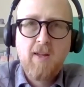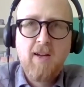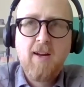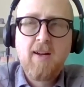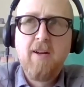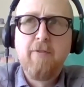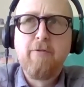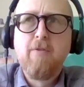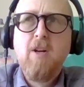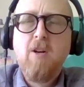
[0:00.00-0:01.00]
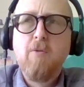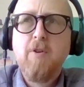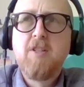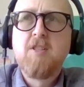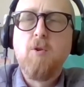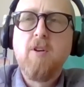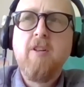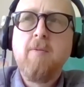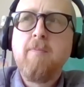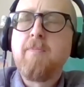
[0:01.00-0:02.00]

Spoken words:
I've resorted them.